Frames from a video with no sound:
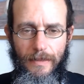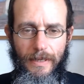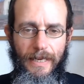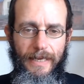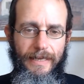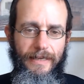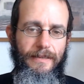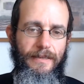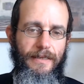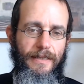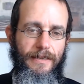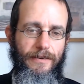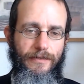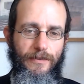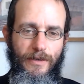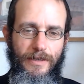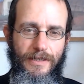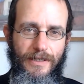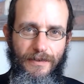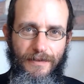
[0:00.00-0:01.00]
and of
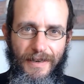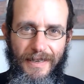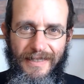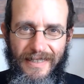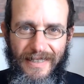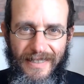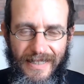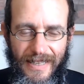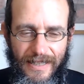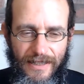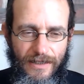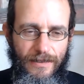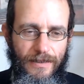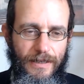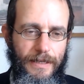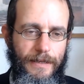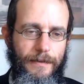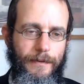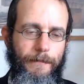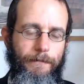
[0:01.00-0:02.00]
course the rest is
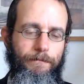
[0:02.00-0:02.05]
history.